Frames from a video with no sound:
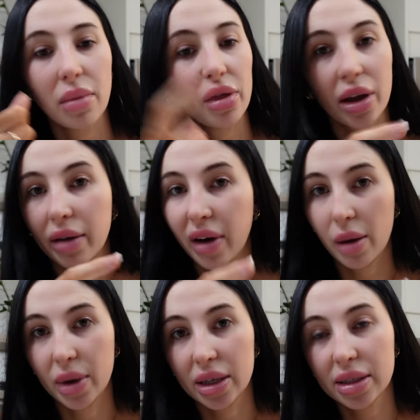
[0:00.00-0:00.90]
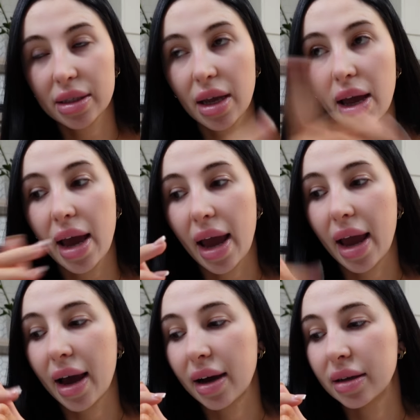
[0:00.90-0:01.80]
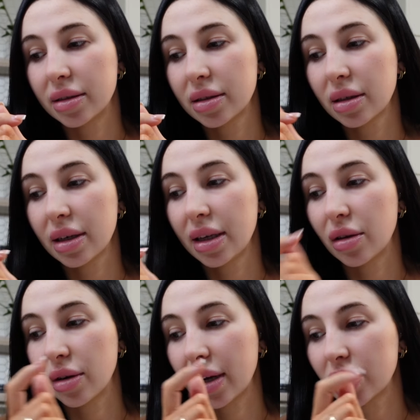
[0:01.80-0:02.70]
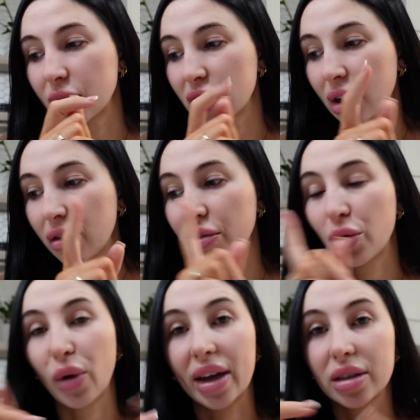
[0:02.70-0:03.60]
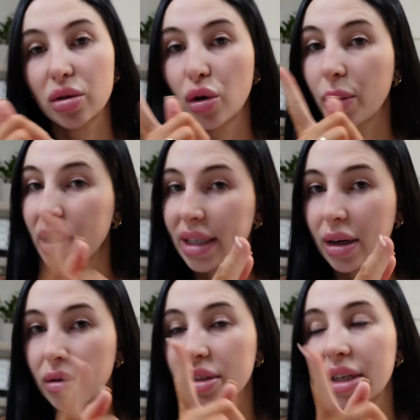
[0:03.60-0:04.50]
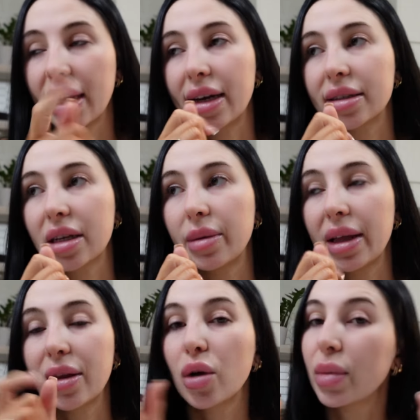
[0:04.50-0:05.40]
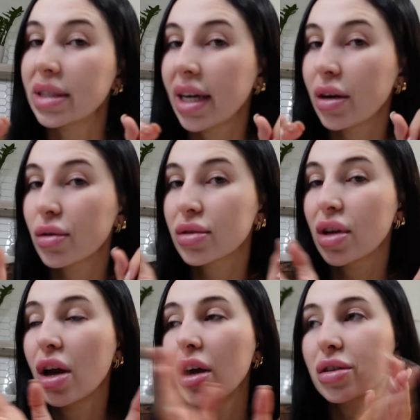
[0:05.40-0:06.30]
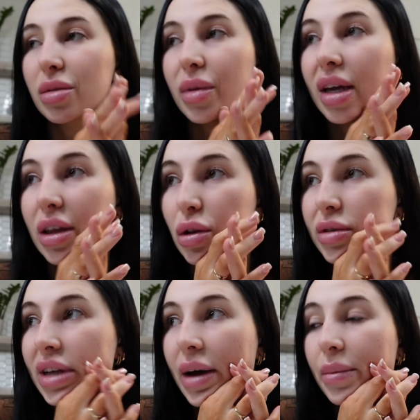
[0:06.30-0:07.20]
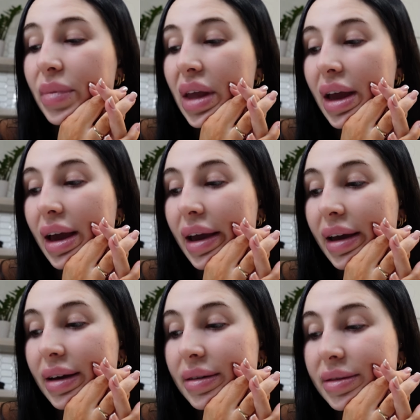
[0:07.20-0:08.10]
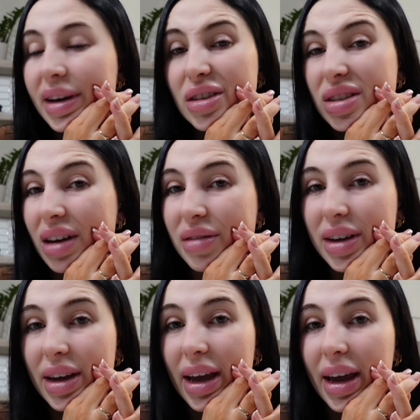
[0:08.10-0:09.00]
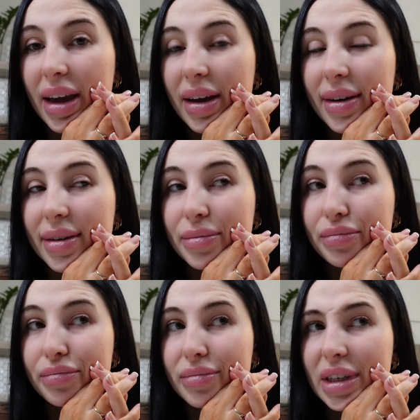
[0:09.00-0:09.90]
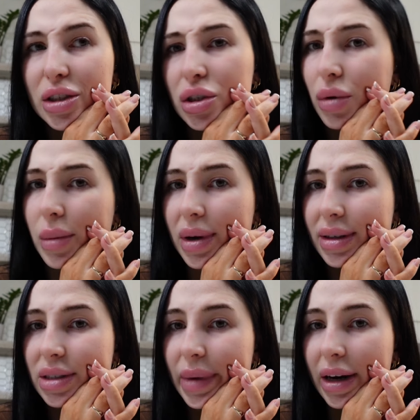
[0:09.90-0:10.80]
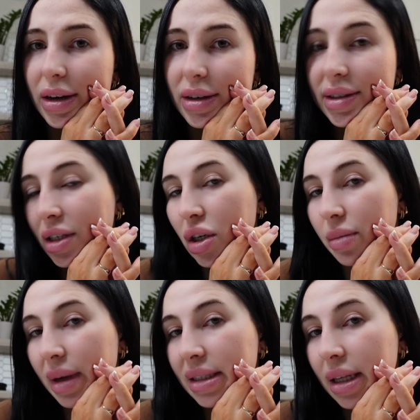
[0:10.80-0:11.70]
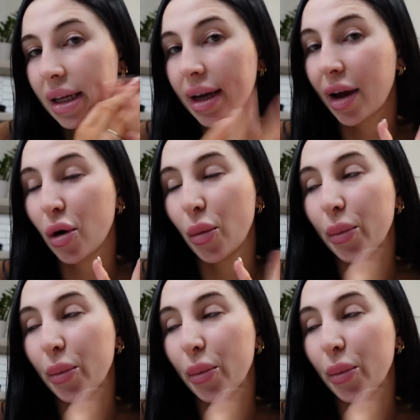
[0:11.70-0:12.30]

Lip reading: thing of hummus, and either I switch it out for rice or potatoes. Tonight it's gonna be a little potatoes. So I'm gonna heat those up and yeah, just have like a shawarma inspired dinner basically at home.